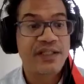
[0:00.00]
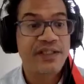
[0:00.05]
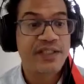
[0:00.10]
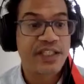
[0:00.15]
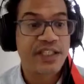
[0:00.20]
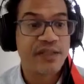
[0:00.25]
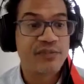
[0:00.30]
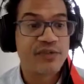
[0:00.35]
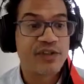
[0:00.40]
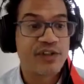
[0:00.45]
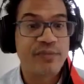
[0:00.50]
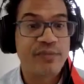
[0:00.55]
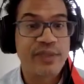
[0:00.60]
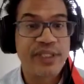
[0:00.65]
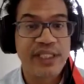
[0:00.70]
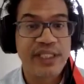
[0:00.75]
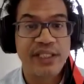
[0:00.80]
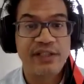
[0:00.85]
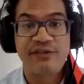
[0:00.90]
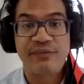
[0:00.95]
in terms of
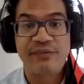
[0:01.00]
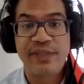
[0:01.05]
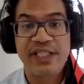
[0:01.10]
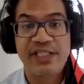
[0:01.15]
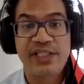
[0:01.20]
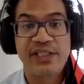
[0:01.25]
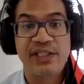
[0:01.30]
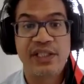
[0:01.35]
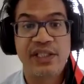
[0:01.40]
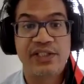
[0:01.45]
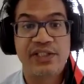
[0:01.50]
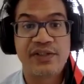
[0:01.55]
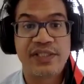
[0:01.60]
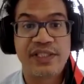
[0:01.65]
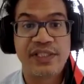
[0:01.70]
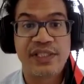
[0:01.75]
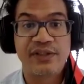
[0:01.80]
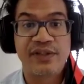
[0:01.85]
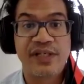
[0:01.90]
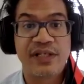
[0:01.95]
media information
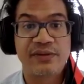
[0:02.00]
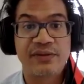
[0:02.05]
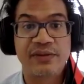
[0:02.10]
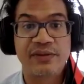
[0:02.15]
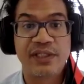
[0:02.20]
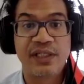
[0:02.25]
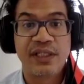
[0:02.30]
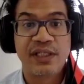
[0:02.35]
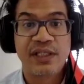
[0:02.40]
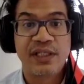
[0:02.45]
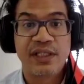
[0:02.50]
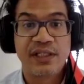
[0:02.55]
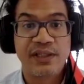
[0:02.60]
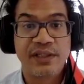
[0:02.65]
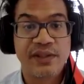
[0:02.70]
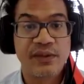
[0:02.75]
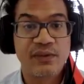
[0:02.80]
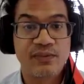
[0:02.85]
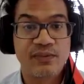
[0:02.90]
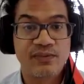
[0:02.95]
literacy around
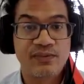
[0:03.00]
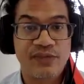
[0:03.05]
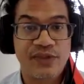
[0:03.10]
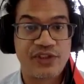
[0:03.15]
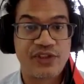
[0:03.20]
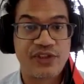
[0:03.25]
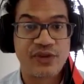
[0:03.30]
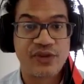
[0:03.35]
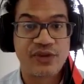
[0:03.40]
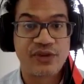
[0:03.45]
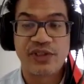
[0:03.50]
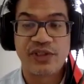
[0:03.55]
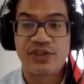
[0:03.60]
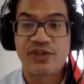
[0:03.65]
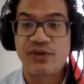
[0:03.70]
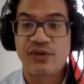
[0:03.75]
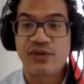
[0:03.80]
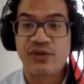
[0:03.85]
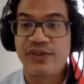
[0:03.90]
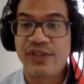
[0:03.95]
this
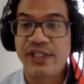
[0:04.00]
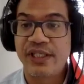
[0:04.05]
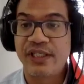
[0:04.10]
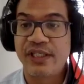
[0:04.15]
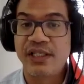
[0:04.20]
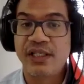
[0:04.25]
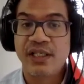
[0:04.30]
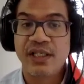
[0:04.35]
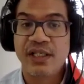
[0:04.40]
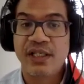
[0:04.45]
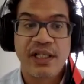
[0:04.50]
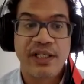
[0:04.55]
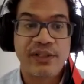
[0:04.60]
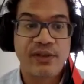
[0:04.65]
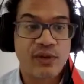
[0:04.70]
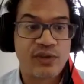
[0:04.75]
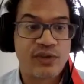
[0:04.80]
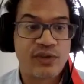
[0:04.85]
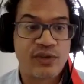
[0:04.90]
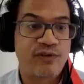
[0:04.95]
sort of thing, and
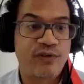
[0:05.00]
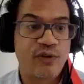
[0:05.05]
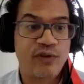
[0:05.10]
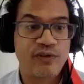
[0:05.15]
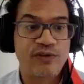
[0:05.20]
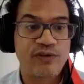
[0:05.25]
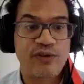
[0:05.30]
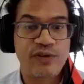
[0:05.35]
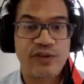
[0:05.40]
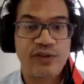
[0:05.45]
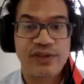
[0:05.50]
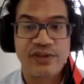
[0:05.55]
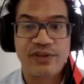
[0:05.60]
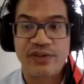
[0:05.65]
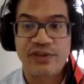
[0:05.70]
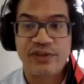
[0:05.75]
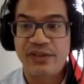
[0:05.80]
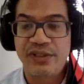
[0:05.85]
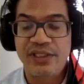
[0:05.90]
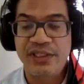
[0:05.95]
not to fall for
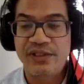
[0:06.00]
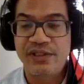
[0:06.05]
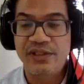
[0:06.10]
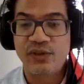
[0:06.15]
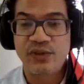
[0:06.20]
this